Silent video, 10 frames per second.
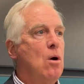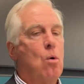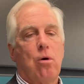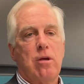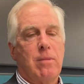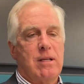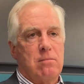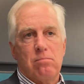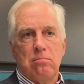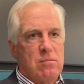Or you might
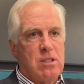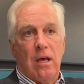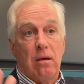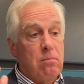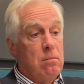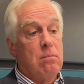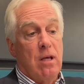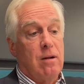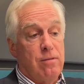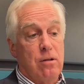say,
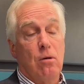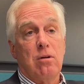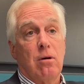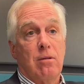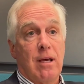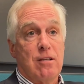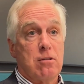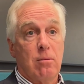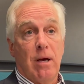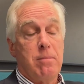and if you don't know the
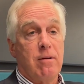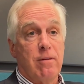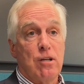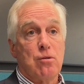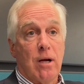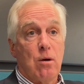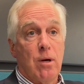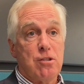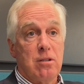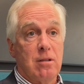answer, it might be a very direct
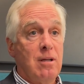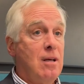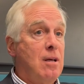question.